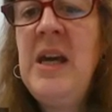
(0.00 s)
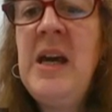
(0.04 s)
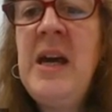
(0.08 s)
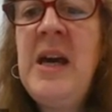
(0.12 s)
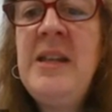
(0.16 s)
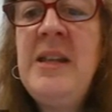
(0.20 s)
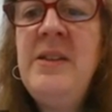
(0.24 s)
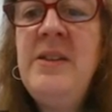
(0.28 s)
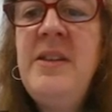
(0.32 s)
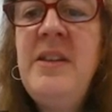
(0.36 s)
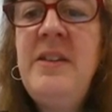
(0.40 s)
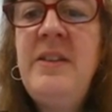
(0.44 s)

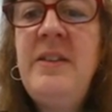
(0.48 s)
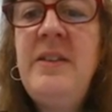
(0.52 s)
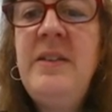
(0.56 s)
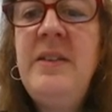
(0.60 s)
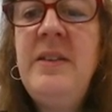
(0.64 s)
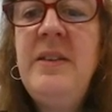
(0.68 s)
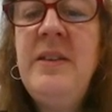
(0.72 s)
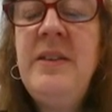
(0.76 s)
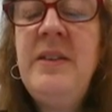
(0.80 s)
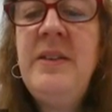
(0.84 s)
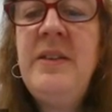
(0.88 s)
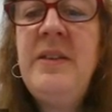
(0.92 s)
And
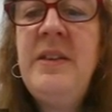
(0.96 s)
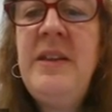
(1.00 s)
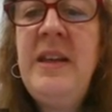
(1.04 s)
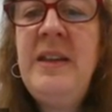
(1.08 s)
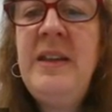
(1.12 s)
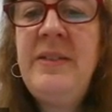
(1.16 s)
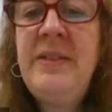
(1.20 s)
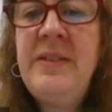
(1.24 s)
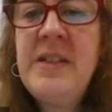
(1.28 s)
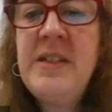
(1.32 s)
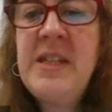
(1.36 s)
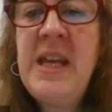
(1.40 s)

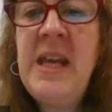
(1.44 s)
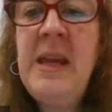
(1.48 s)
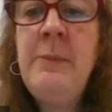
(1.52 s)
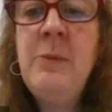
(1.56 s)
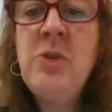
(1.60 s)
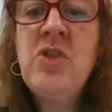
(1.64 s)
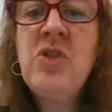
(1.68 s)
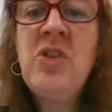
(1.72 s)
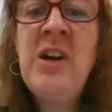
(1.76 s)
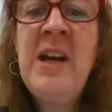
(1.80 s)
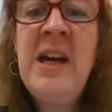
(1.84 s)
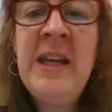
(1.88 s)
this
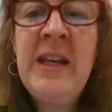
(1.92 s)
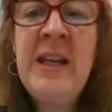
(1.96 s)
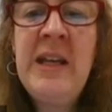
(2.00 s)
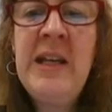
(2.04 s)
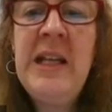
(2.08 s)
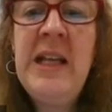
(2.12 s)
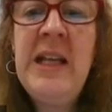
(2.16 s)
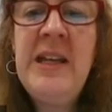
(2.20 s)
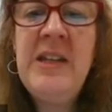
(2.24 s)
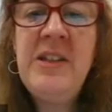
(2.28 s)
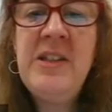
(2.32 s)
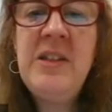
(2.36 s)
team
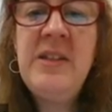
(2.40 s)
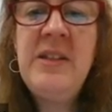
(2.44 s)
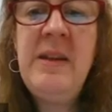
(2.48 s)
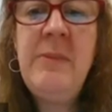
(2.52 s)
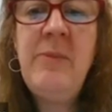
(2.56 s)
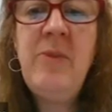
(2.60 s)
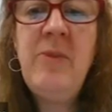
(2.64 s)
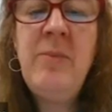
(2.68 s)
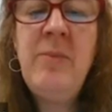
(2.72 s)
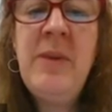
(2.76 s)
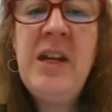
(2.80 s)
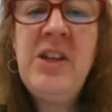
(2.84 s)
triangulated the
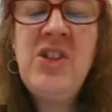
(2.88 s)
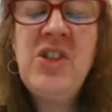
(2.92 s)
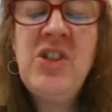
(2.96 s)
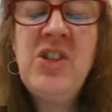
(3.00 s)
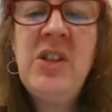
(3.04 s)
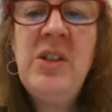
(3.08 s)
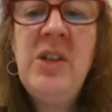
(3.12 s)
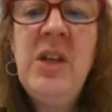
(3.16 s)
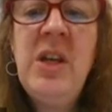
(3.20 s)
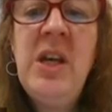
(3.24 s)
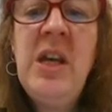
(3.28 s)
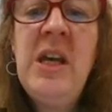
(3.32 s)

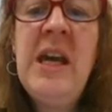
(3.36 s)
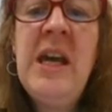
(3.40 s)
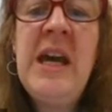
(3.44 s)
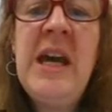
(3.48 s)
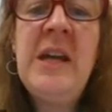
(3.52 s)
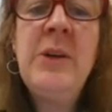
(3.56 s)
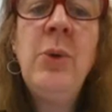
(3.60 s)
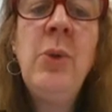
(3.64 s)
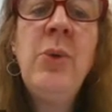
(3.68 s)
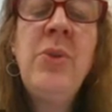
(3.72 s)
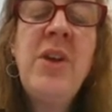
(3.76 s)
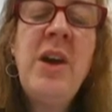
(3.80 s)
information.
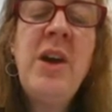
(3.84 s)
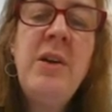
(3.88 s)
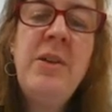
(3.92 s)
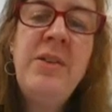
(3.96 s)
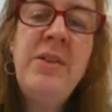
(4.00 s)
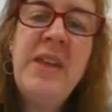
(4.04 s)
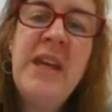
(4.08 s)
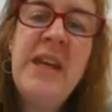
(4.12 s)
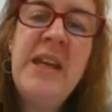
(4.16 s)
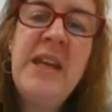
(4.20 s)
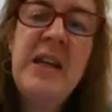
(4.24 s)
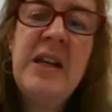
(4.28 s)
And although
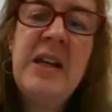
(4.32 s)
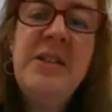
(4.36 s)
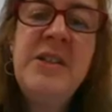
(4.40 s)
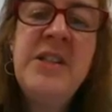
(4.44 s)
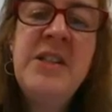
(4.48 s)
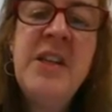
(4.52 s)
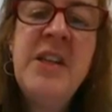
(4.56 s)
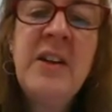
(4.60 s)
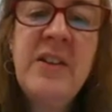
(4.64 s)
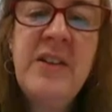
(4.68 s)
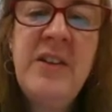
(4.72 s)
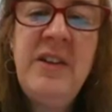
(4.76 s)
they
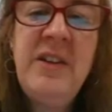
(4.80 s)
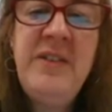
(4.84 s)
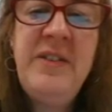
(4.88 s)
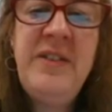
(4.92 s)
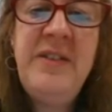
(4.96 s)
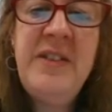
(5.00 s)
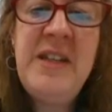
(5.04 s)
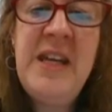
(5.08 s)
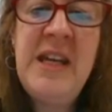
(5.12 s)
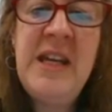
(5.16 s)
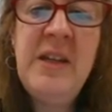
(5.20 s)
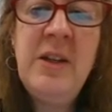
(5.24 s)
conducted
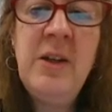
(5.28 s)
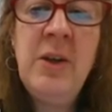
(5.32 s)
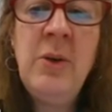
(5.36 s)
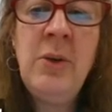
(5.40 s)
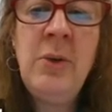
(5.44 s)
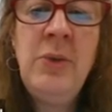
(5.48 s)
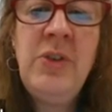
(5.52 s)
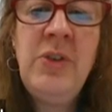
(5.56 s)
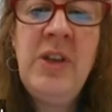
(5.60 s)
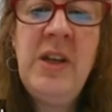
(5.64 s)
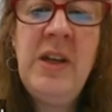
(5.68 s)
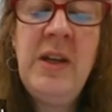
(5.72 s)

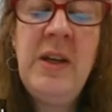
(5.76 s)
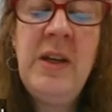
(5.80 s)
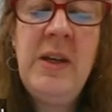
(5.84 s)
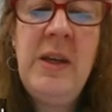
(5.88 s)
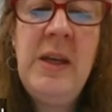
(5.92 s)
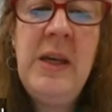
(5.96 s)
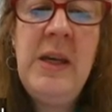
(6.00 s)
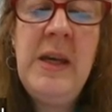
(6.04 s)
stakeholder